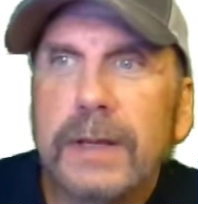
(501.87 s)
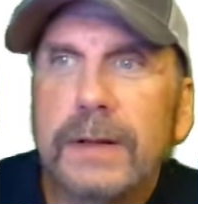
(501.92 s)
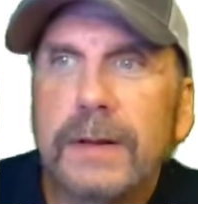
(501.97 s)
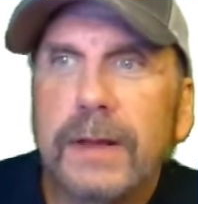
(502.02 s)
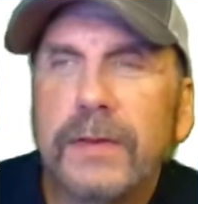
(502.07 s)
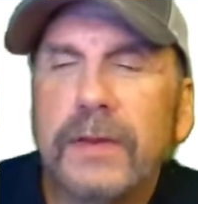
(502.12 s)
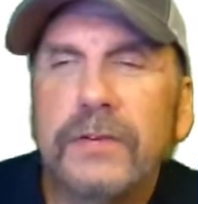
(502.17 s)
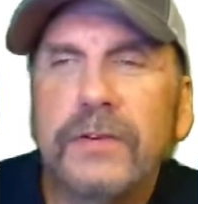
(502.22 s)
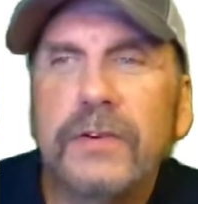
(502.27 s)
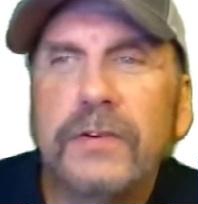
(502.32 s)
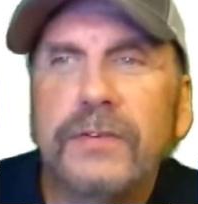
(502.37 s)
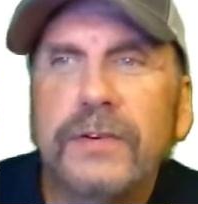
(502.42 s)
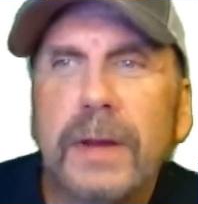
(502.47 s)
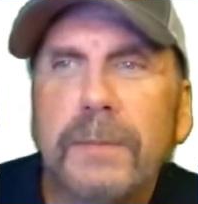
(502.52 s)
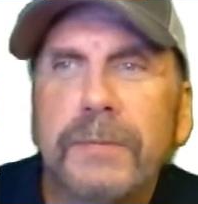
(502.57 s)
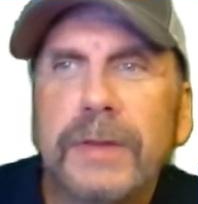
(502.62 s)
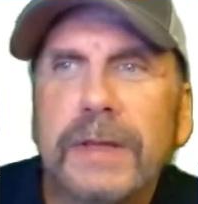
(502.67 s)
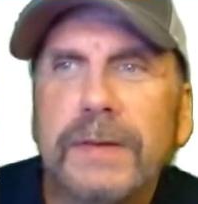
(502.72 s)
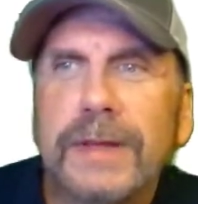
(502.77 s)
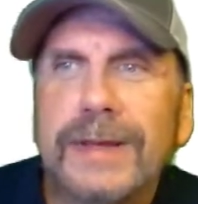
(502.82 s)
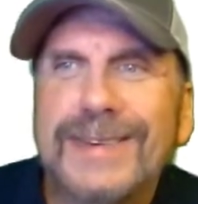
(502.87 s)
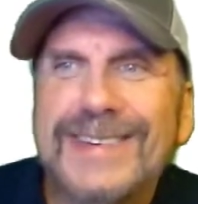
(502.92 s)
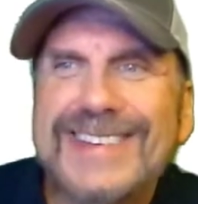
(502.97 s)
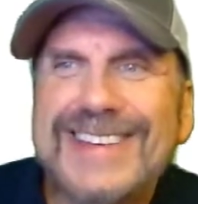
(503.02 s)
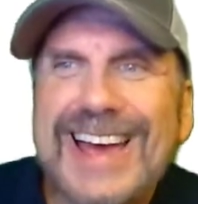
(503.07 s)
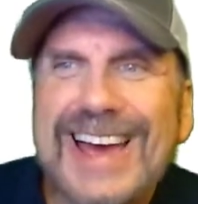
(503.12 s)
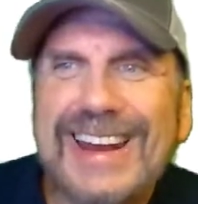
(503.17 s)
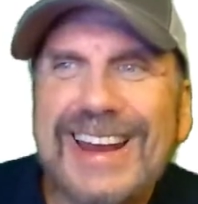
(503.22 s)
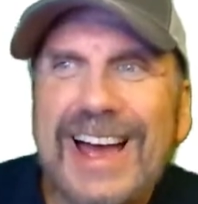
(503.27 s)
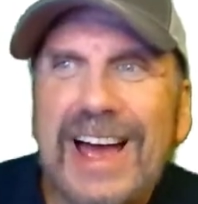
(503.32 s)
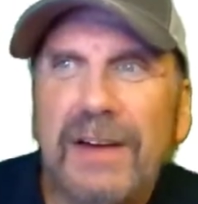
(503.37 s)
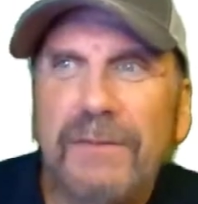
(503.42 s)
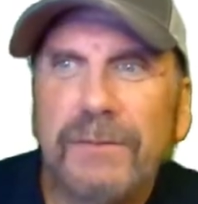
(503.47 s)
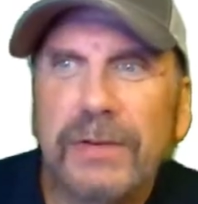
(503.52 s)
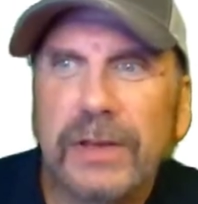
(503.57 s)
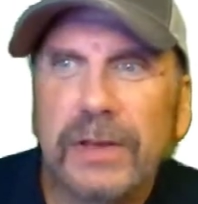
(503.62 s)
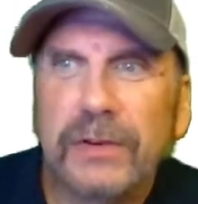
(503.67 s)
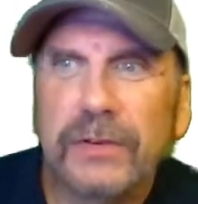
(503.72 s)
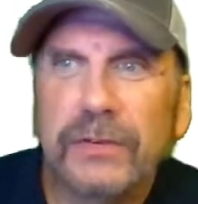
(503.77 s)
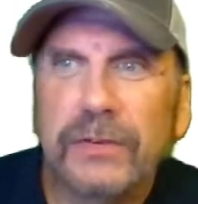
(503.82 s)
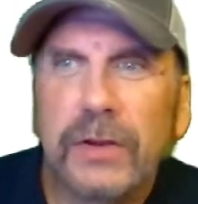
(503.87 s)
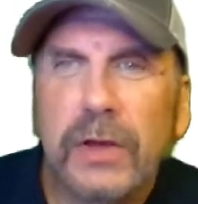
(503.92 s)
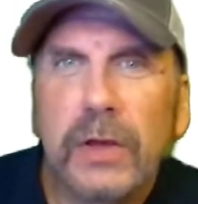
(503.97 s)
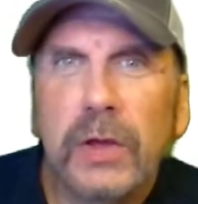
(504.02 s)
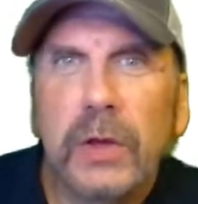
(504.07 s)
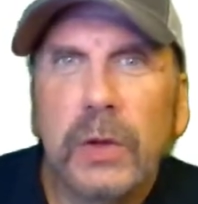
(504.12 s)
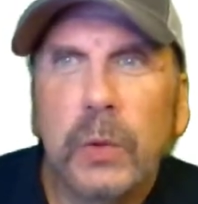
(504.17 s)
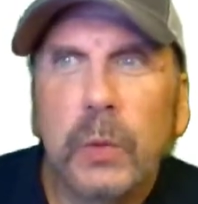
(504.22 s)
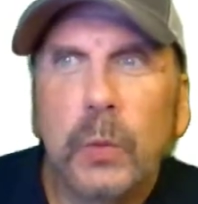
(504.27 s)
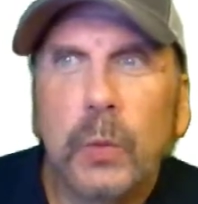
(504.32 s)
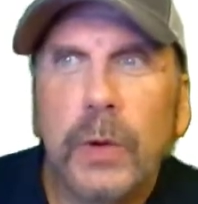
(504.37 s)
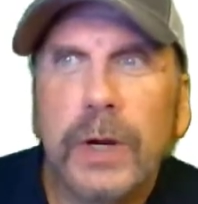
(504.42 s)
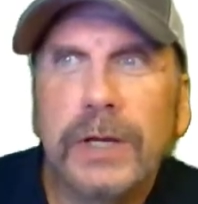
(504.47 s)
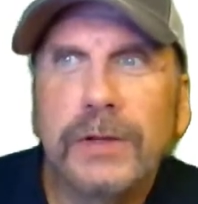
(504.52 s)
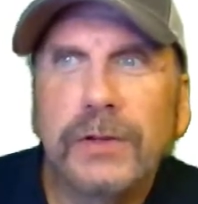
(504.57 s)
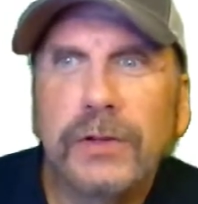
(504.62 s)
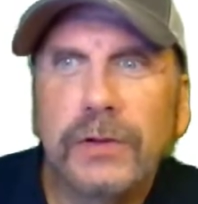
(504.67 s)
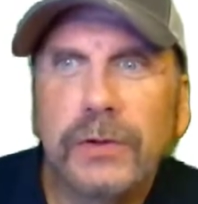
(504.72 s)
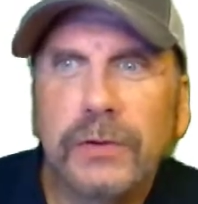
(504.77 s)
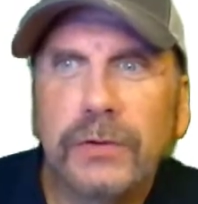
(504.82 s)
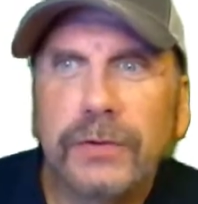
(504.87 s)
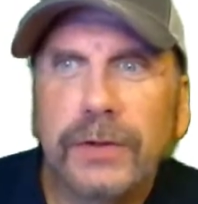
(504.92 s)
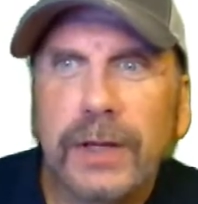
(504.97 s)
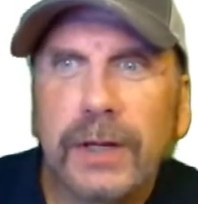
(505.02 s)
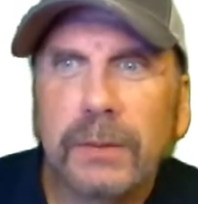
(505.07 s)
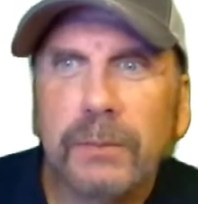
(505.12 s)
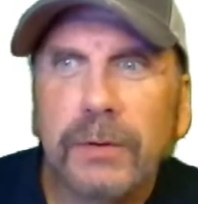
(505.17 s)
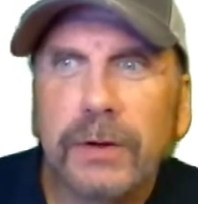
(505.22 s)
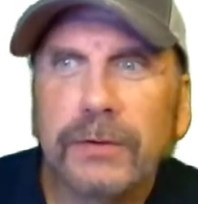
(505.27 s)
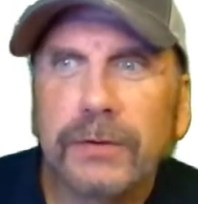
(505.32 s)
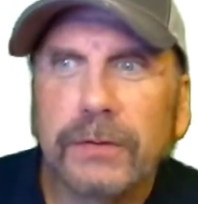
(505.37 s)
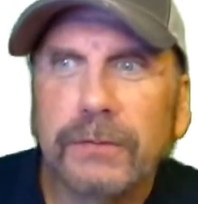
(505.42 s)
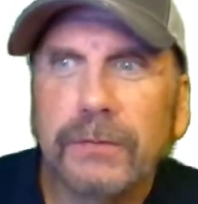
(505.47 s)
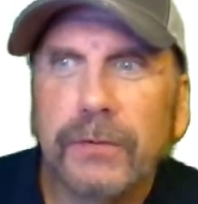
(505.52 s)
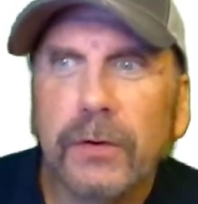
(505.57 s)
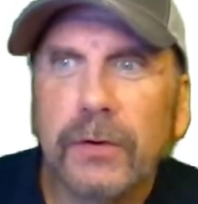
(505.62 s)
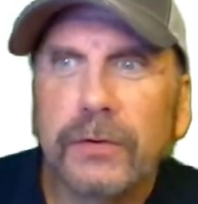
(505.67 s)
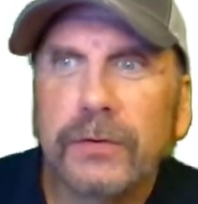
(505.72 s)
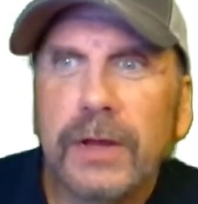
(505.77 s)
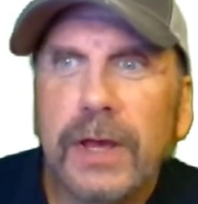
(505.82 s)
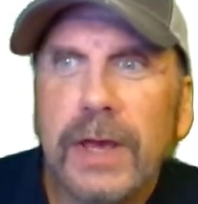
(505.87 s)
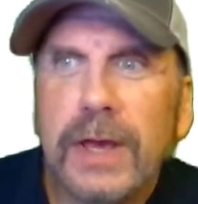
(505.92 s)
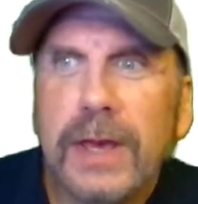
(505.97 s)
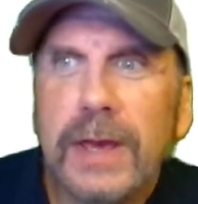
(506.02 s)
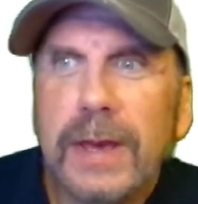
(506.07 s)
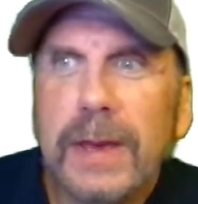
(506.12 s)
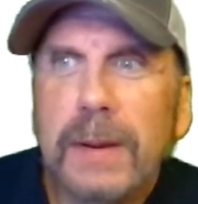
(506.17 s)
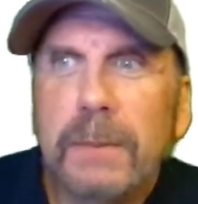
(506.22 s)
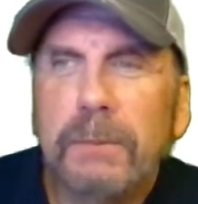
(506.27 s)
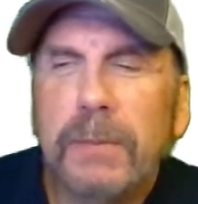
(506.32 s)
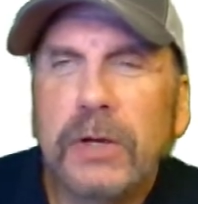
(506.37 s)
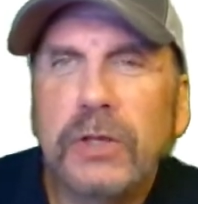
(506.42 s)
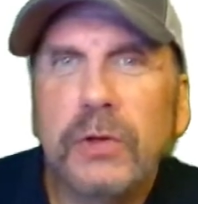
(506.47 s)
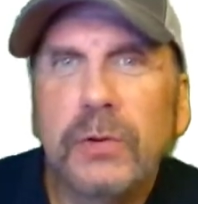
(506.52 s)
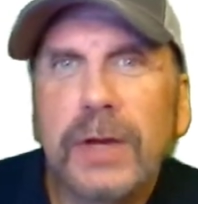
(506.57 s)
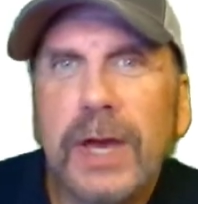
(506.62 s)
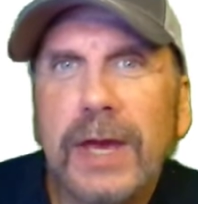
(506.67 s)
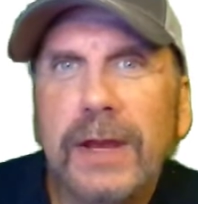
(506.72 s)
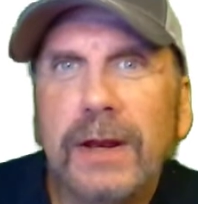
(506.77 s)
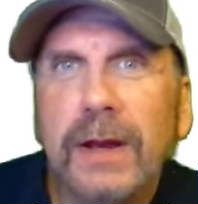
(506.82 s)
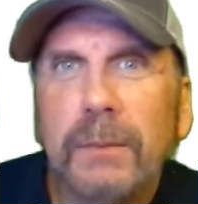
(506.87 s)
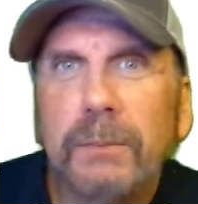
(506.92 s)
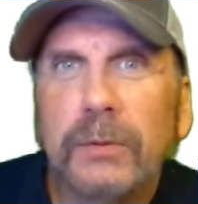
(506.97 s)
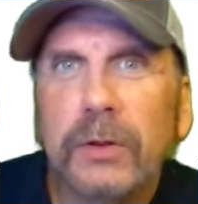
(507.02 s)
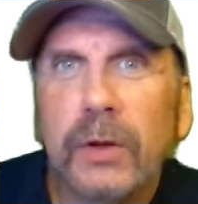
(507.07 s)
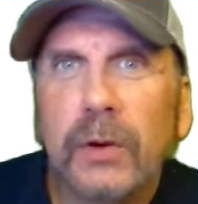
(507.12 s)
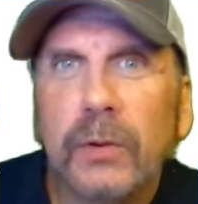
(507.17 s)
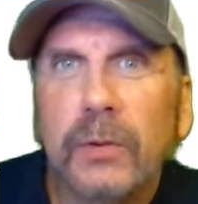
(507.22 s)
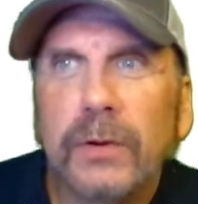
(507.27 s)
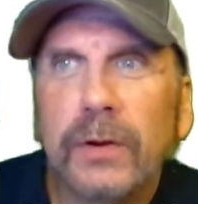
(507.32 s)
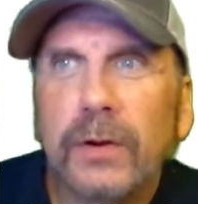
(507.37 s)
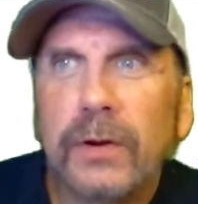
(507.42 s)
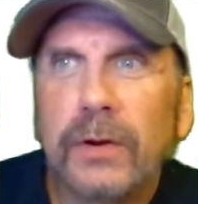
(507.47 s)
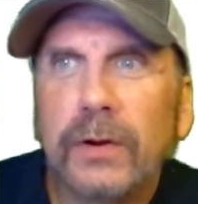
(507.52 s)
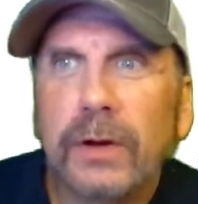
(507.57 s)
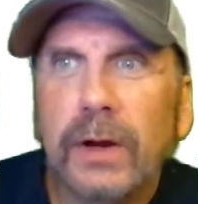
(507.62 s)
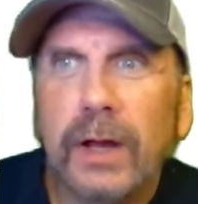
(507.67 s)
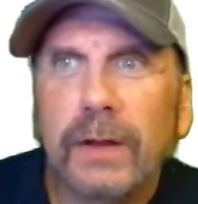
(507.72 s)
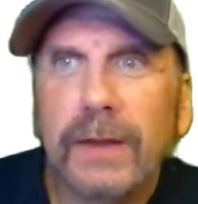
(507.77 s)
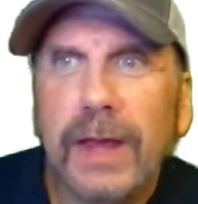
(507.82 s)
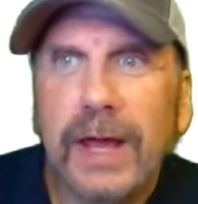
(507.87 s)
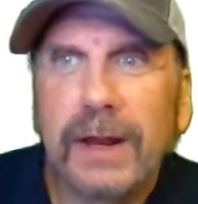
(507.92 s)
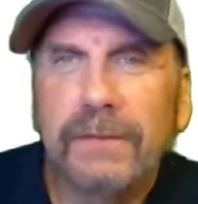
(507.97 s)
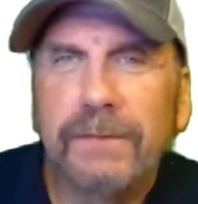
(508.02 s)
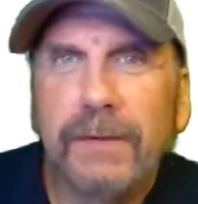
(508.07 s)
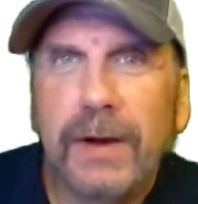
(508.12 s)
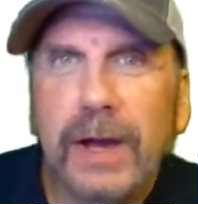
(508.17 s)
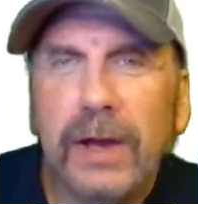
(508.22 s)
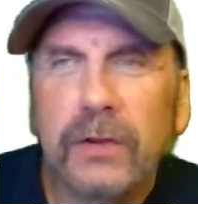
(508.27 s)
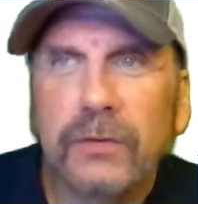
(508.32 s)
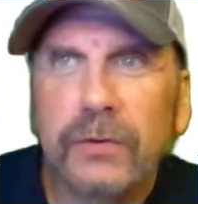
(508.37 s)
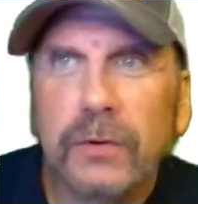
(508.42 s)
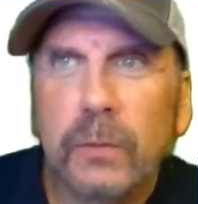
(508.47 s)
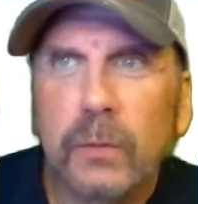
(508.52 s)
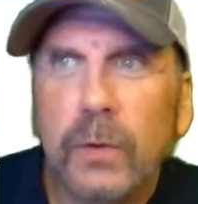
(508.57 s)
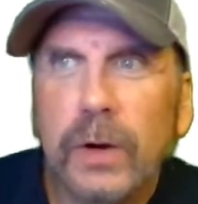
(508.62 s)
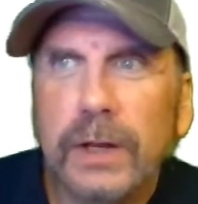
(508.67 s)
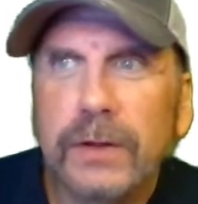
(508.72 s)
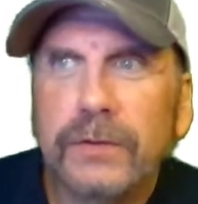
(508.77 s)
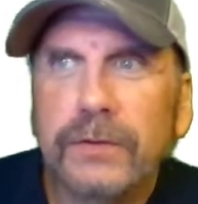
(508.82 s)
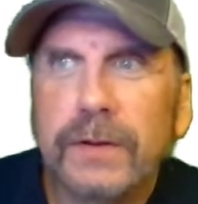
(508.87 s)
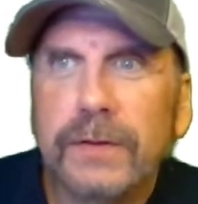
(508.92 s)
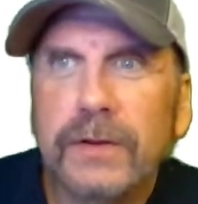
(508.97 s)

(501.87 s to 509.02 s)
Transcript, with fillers: Now this is something that's not obvious when you use Databricks at first, but you can upload a lot of files at once.